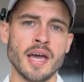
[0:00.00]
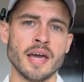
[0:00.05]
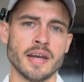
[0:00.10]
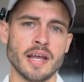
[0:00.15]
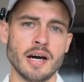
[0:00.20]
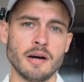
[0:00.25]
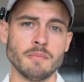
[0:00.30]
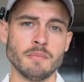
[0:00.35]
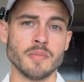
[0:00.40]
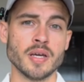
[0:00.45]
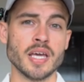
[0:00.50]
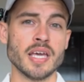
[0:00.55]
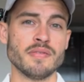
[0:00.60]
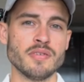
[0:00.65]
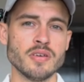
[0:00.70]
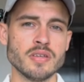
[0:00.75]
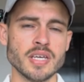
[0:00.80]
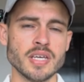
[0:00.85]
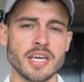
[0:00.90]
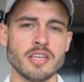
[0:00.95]
Now, if
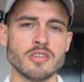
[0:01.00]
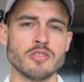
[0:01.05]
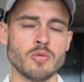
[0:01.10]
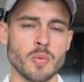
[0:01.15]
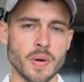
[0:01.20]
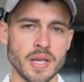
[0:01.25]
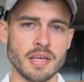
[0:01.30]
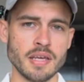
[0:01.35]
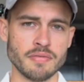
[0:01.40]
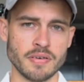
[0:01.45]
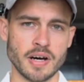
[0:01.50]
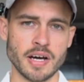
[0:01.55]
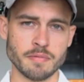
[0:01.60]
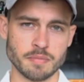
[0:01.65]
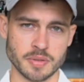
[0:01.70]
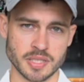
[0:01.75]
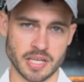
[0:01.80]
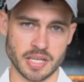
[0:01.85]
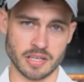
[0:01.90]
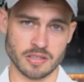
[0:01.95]
you take
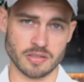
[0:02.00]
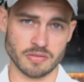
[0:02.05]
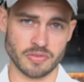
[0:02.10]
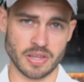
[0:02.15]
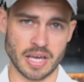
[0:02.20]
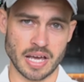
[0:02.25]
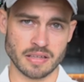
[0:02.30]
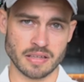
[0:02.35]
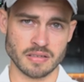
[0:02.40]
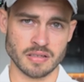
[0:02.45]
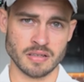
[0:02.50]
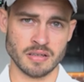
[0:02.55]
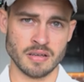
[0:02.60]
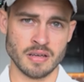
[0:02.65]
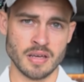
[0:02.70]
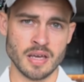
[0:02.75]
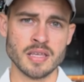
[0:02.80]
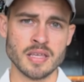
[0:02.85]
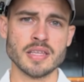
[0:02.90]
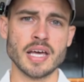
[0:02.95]
25% of that,
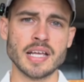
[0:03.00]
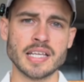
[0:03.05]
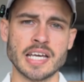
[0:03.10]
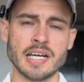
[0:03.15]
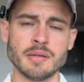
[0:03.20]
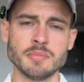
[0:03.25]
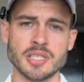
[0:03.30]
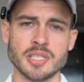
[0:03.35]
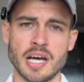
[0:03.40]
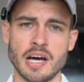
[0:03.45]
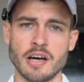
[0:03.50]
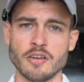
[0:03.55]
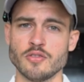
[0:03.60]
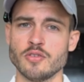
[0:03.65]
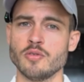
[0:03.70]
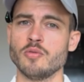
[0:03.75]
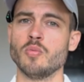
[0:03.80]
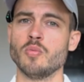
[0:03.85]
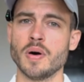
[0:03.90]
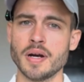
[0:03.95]
that comes out
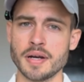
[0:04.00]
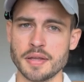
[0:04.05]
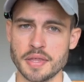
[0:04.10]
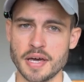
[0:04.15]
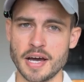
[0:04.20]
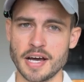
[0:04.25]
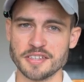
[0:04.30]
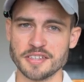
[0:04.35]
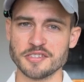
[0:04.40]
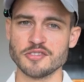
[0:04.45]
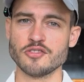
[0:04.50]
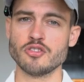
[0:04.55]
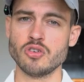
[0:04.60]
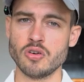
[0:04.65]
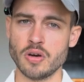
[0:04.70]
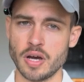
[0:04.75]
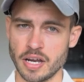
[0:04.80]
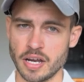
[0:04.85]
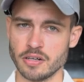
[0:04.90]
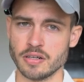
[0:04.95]
to
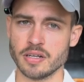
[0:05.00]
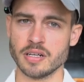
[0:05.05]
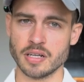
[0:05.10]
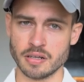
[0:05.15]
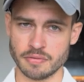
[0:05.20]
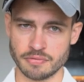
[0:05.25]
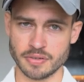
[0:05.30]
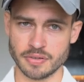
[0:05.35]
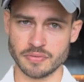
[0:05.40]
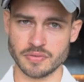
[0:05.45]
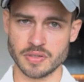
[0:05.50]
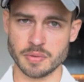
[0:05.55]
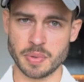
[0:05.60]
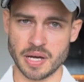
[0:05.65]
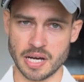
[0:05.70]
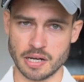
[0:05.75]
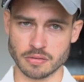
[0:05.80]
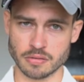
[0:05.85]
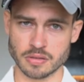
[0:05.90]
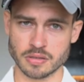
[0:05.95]

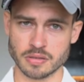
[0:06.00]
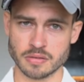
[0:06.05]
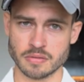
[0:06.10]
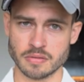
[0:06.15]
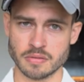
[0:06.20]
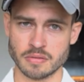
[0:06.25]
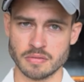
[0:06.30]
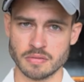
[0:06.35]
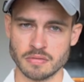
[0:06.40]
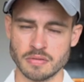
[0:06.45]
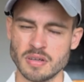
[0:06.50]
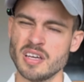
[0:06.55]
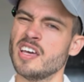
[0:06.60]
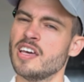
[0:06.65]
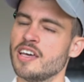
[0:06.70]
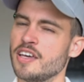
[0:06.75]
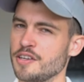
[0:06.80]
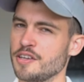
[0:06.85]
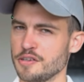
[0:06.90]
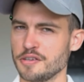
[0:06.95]
£1,250.
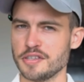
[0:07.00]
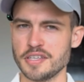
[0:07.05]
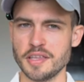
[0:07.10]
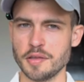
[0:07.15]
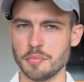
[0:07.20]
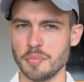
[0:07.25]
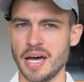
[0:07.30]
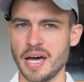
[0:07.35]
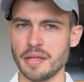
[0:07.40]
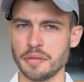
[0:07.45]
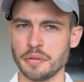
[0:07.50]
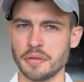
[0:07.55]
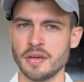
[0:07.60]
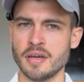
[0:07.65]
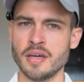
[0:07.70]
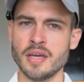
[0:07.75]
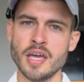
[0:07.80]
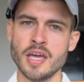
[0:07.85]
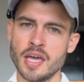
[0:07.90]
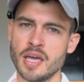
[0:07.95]
You see the math?
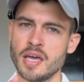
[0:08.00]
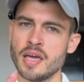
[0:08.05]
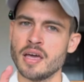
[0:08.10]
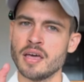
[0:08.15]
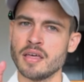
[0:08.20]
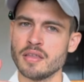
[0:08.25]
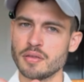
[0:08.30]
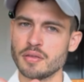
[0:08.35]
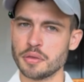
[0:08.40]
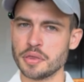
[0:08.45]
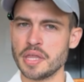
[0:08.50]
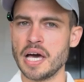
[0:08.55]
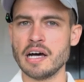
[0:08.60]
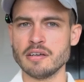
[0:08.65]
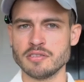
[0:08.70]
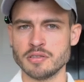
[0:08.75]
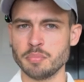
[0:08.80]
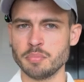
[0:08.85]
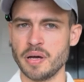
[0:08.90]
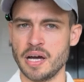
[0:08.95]
The
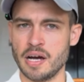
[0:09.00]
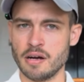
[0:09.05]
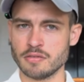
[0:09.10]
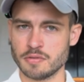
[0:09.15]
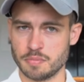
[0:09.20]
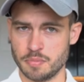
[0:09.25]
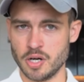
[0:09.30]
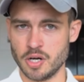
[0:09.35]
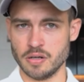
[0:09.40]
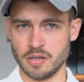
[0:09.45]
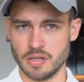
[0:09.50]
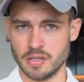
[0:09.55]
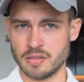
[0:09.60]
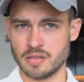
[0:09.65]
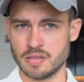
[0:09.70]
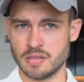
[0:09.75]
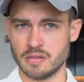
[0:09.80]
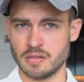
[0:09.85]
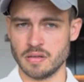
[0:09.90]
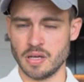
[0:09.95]
£1,000
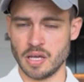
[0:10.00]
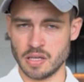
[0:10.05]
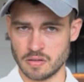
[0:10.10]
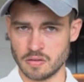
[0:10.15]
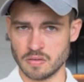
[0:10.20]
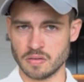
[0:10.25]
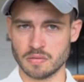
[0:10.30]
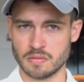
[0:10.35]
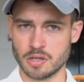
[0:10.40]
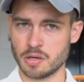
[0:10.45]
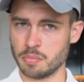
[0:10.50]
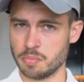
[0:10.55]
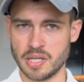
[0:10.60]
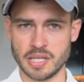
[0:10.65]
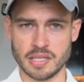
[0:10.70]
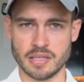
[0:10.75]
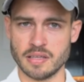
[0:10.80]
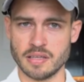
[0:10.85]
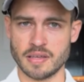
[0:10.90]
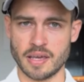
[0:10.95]
bonus is
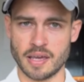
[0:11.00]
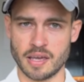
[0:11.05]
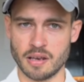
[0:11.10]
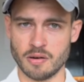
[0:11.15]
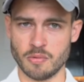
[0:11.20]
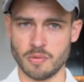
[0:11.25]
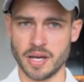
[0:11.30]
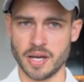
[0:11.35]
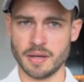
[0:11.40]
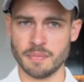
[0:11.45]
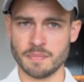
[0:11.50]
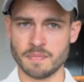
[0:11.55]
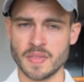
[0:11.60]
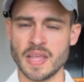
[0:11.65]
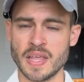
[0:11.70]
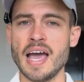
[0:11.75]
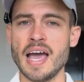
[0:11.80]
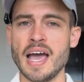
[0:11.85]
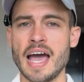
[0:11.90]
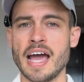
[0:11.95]
completely taken away,
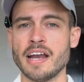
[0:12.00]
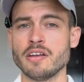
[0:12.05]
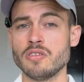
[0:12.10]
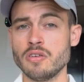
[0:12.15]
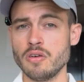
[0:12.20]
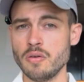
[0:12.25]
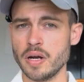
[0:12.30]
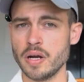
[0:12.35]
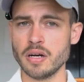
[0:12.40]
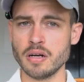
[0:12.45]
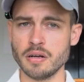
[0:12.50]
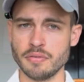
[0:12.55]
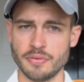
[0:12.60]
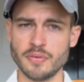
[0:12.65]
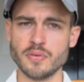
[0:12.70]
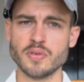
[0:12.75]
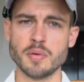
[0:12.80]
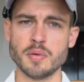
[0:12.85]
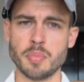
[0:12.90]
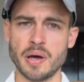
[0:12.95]
and
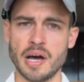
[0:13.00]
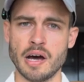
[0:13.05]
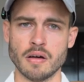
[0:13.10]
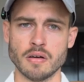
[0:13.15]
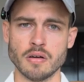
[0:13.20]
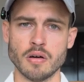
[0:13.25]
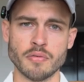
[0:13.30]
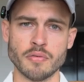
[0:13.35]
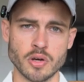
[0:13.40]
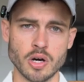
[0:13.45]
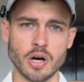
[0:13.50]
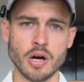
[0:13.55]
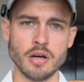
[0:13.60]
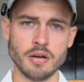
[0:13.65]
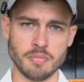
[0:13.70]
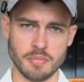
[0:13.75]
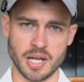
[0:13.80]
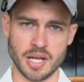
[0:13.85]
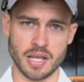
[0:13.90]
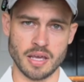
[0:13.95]
£250 of your
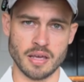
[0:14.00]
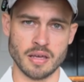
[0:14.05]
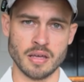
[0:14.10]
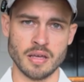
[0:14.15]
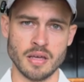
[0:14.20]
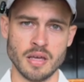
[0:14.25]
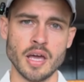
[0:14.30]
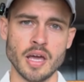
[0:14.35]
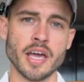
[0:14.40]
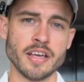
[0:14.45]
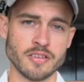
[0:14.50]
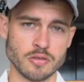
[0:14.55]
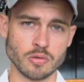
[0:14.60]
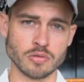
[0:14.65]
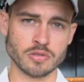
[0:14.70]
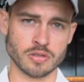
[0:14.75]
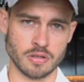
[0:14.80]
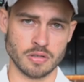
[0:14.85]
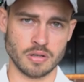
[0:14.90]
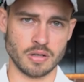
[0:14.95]
own money is
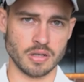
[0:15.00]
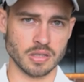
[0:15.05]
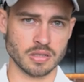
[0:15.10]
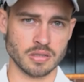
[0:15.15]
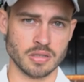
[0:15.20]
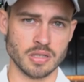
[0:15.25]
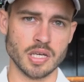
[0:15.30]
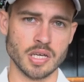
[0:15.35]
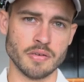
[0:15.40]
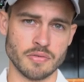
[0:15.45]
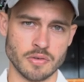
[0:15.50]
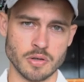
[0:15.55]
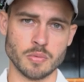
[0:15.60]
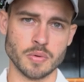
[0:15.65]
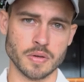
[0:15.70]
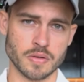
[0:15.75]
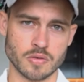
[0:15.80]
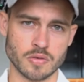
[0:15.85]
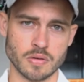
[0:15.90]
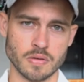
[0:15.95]
also lost if you
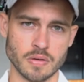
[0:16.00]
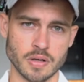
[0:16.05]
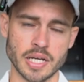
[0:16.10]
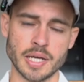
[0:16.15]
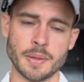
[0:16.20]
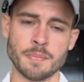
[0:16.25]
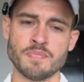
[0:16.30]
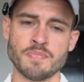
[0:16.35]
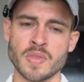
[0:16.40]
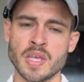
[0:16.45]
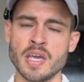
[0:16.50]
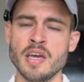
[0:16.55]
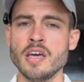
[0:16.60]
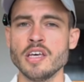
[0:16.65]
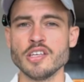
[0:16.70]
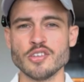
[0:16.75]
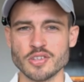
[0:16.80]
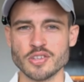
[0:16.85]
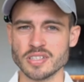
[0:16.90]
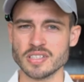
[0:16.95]
withdraw early.
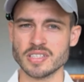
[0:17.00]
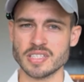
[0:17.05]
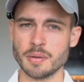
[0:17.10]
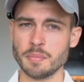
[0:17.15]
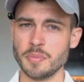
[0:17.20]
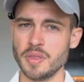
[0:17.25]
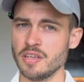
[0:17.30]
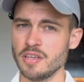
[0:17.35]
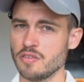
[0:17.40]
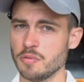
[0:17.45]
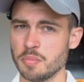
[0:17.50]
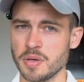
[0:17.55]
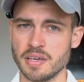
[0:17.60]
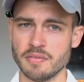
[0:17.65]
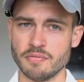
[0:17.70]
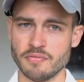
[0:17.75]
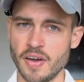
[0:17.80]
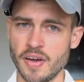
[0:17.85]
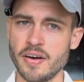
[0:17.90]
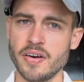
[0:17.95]
So this is something to be
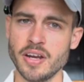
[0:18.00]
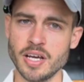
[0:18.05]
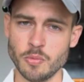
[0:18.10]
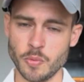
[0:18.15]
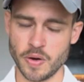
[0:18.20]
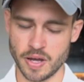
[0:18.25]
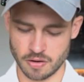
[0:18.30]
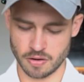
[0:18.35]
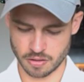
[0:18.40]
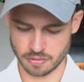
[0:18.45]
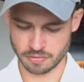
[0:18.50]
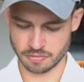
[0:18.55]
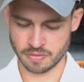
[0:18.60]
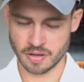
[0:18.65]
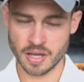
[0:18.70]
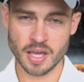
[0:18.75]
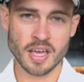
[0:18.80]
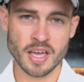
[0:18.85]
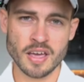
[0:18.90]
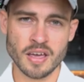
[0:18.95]
very aware of.
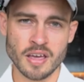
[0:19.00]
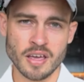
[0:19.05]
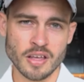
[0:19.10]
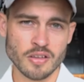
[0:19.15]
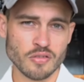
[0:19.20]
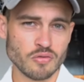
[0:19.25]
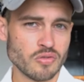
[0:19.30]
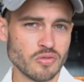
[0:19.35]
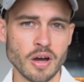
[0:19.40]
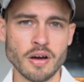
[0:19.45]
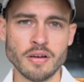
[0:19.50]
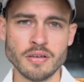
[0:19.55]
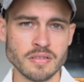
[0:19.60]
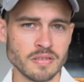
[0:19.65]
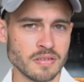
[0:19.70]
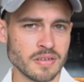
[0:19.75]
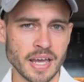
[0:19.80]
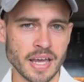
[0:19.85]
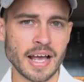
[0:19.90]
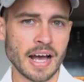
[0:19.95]

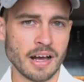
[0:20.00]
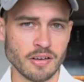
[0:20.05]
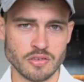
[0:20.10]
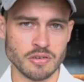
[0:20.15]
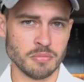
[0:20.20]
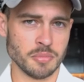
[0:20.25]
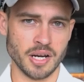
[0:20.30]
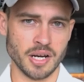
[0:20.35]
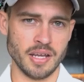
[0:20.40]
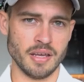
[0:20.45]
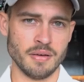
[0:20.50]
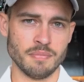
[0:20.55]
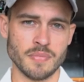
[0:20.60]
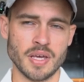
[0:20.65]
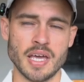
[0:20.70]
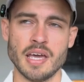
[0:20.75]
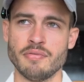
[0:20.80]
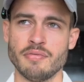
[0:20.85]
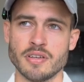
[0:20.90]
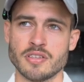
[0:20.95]
Don't take out your money
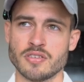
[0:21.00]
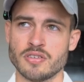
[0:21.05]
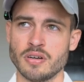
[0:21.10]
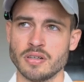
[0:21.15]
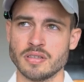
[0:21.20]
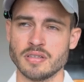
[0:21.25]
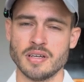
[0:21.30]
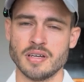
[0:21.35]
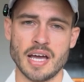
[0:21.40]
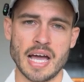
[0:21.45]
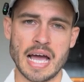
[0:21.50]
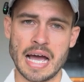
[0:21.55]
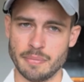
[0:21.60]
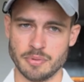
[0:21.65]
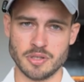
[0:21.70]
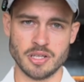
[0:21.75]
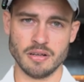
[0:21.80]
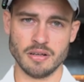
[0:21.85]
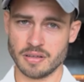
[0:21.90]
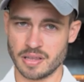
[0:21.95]
if it's not
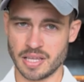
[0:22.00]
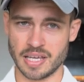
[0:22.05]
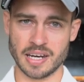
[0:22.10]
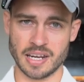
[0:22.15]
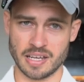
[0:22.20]
absolutely